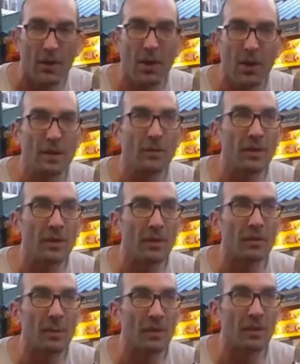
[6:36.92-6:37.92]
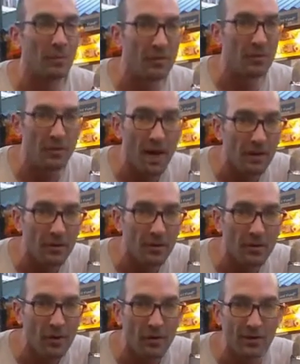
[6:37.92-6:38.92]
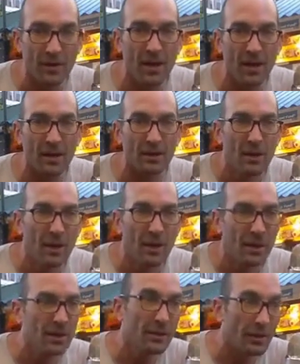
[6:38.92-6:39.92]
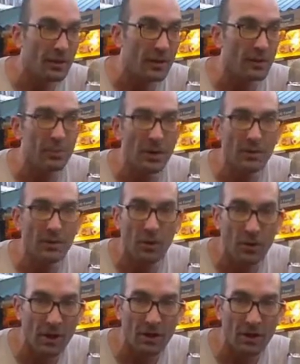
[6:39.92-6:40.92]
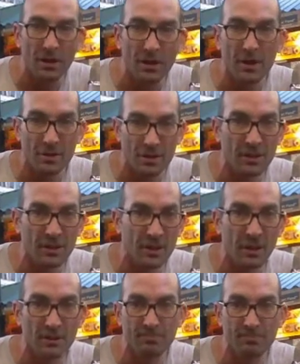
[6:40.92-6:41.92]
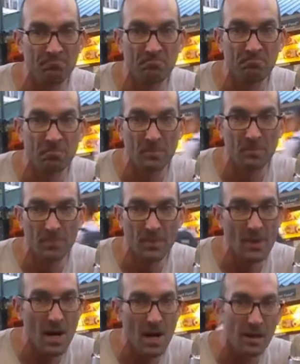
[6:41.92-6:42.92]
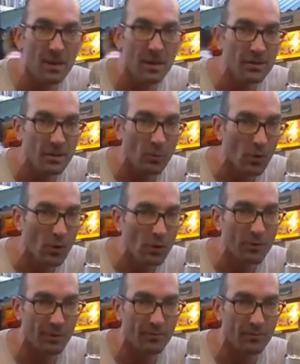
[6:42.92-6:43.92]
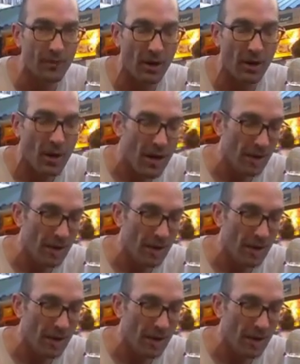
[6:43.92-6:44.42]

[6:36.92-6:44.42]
and you can expect some stragglers off of that, and then you can expect a whole hell of a lot of shit to not light the world on fire.